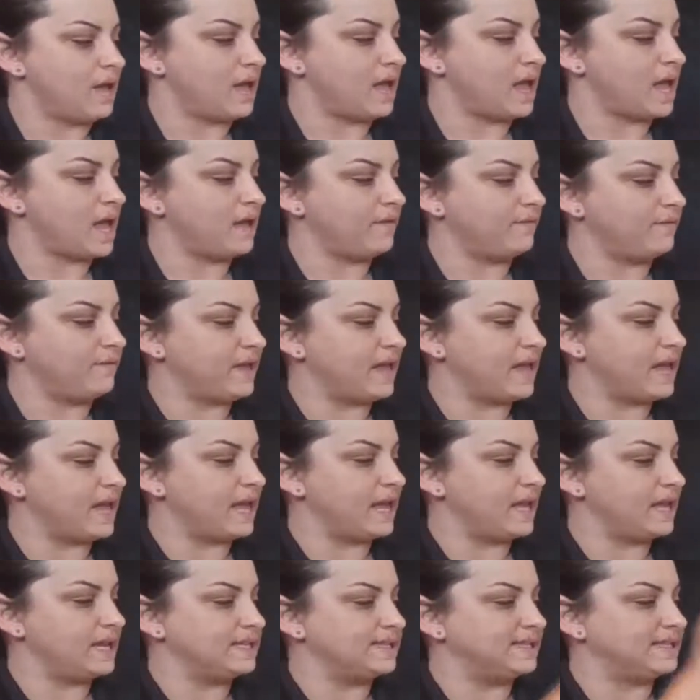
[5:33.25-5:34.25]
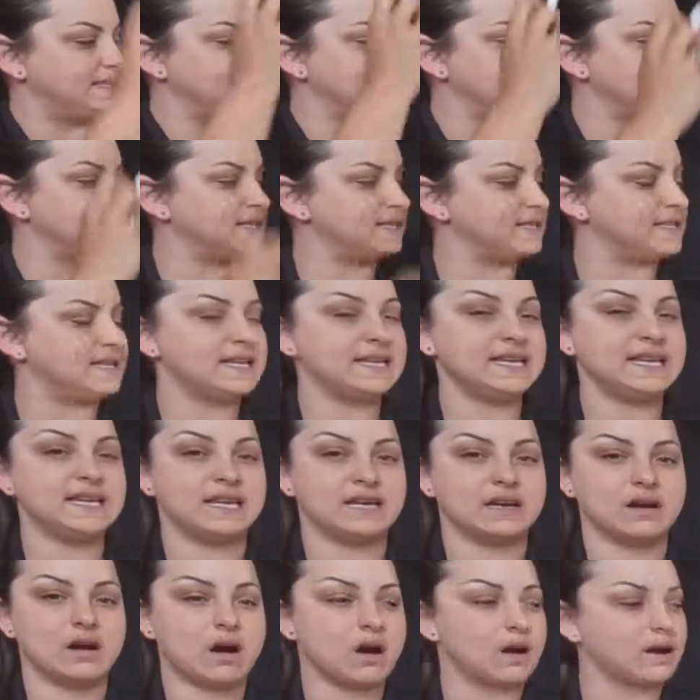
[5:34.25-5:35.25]

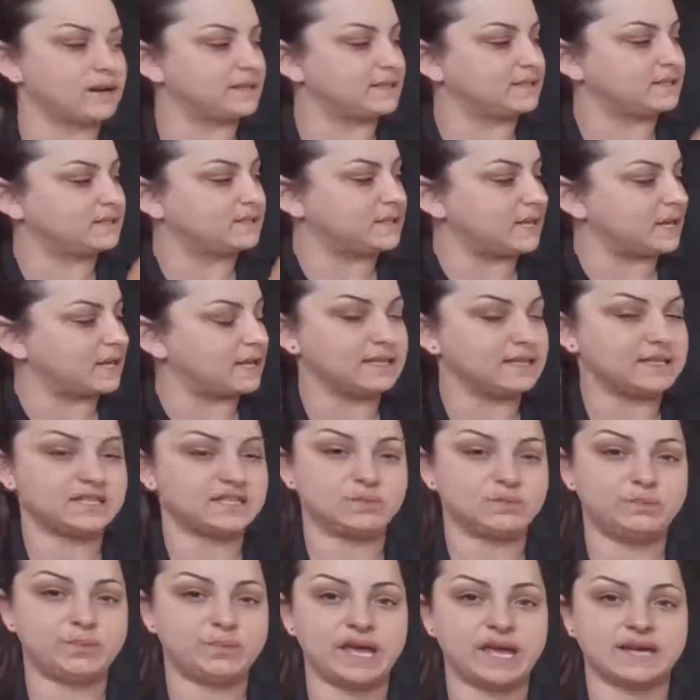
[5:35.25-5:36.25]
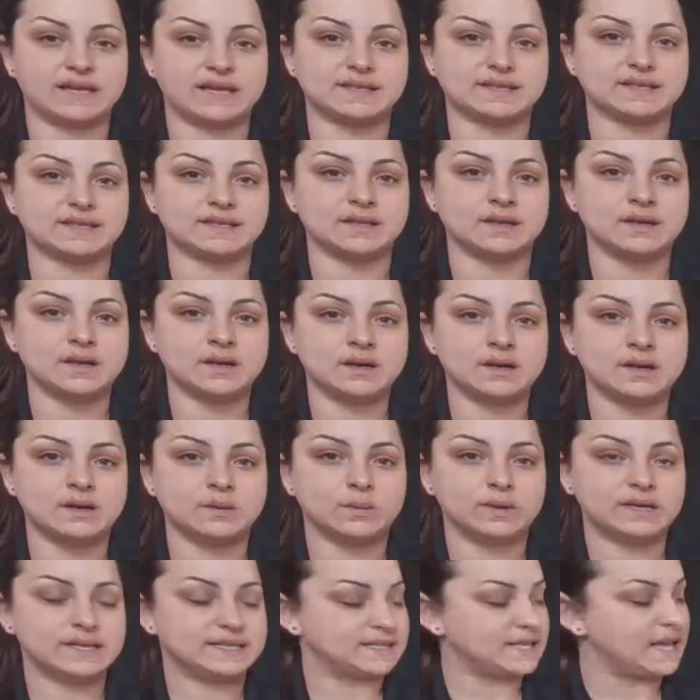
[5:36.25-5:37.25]
F-A-C-E, our second space.
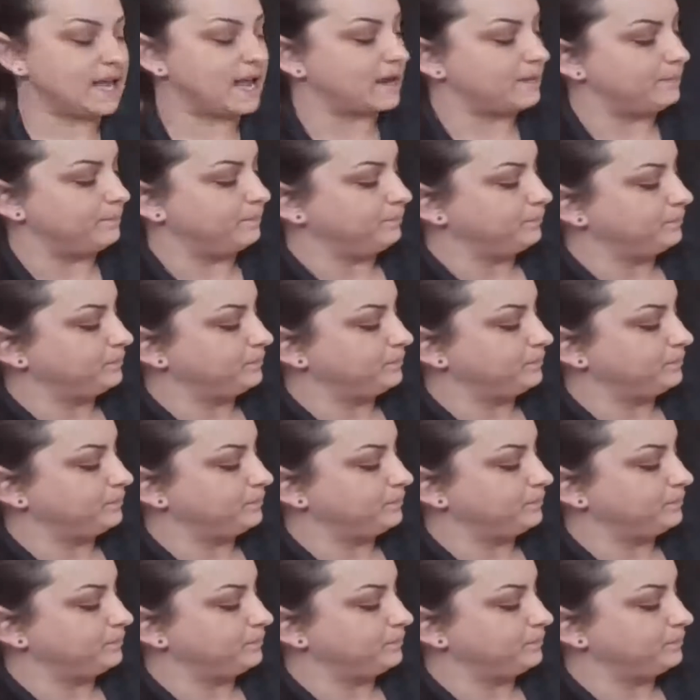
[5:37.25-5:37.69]
What is that?